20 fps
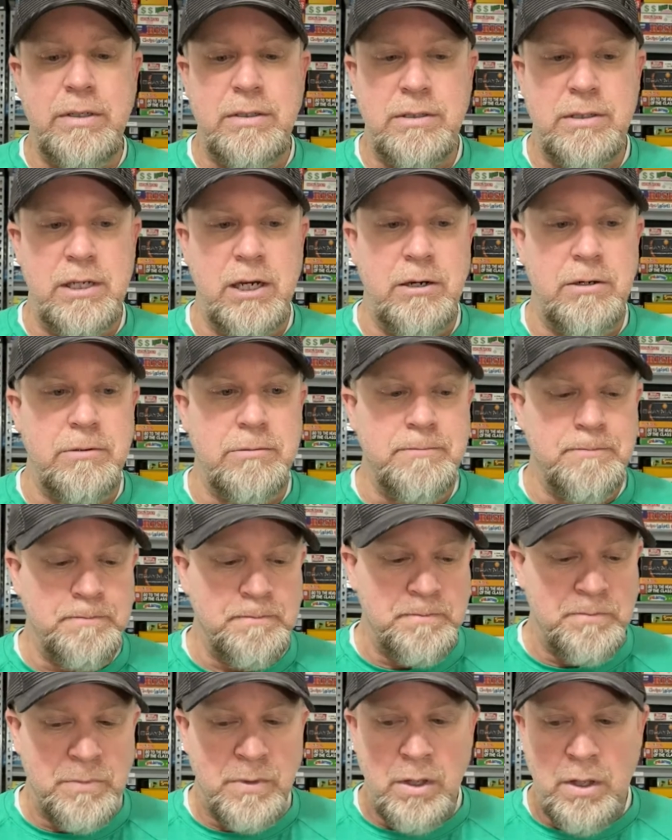So
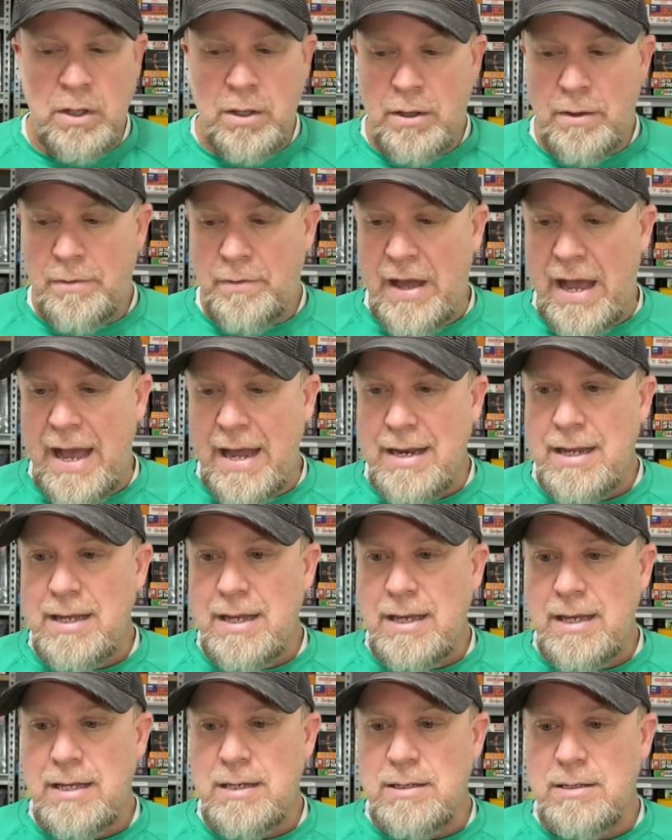that
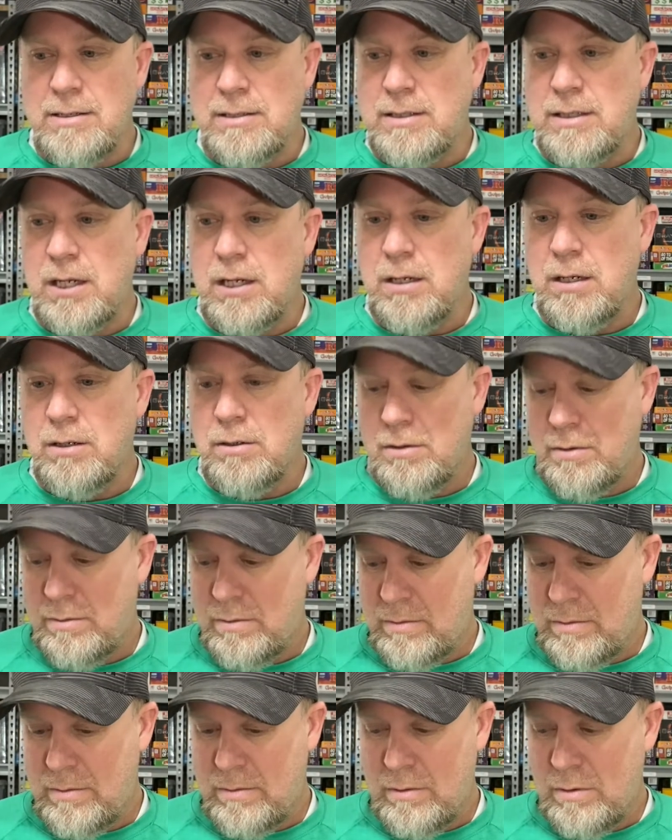is,
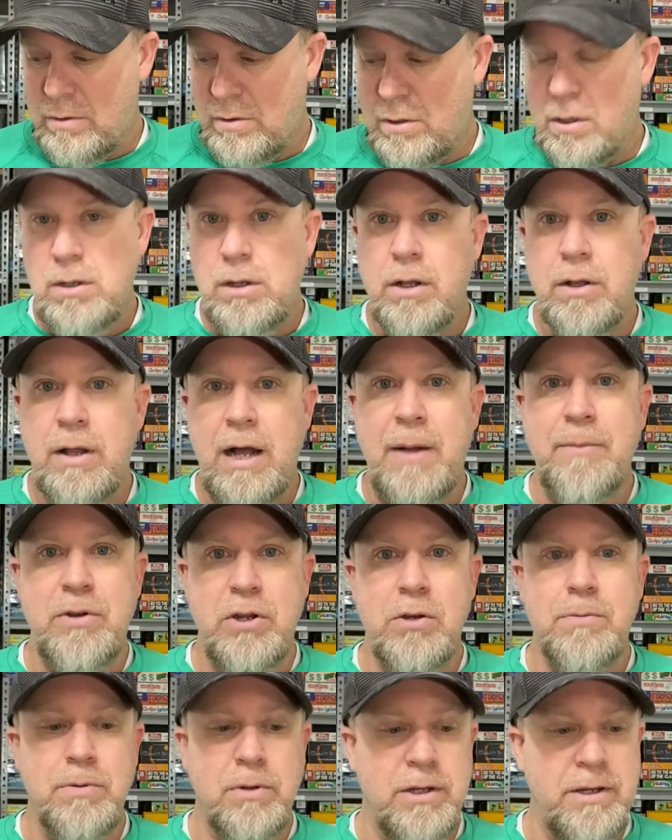I
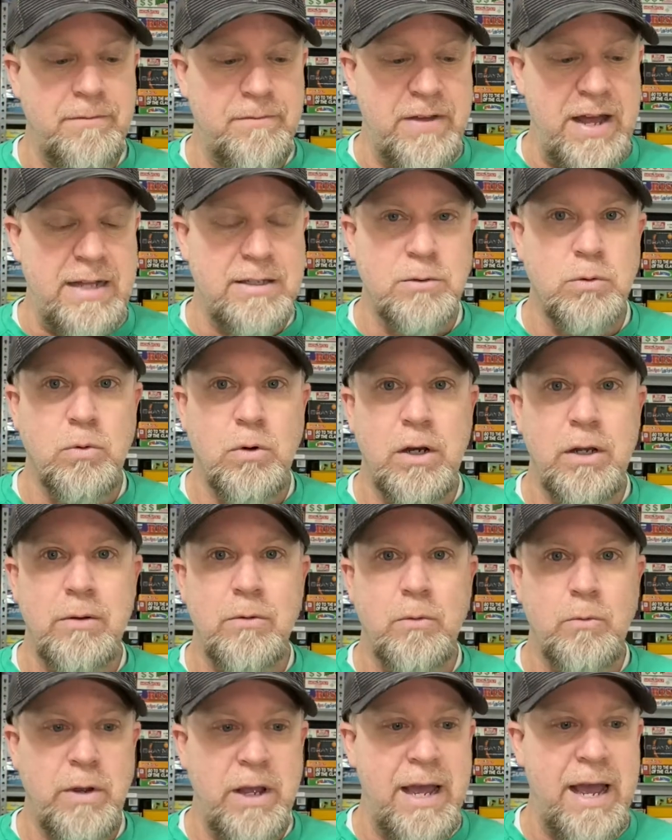do believe that's
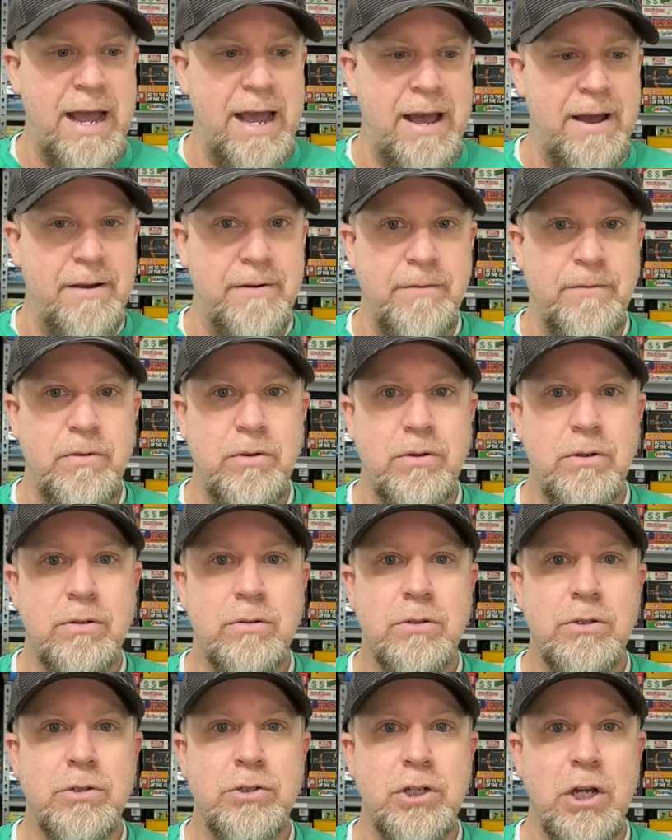what we have
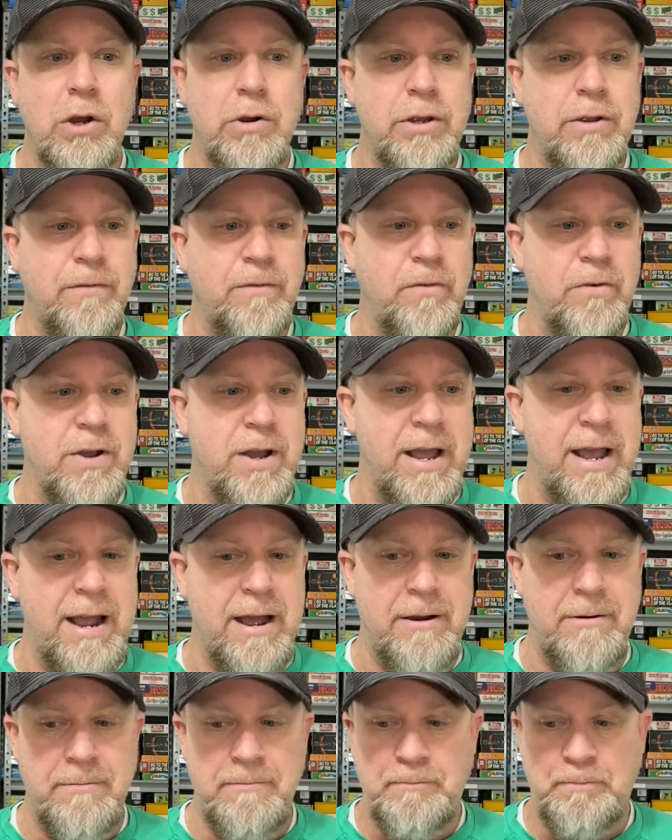to show you for
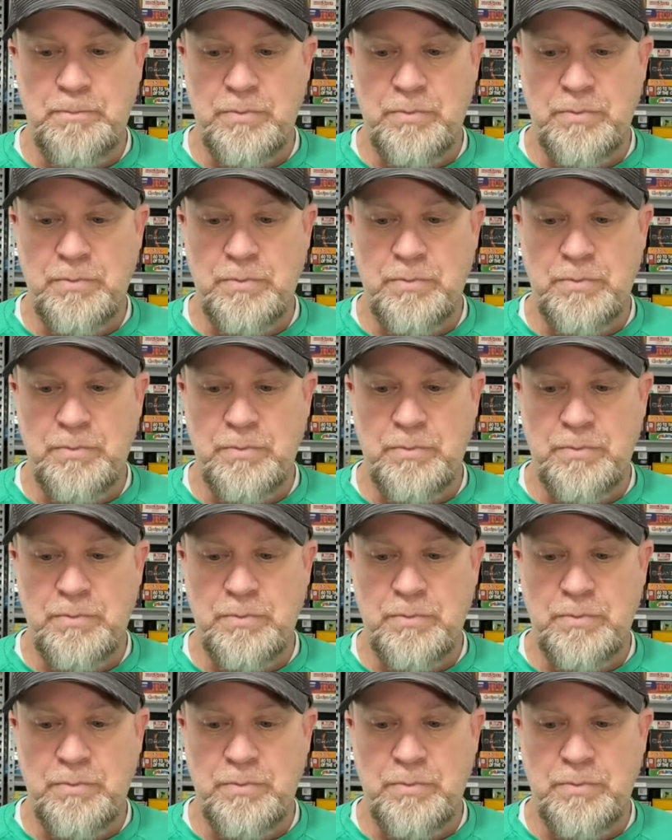now.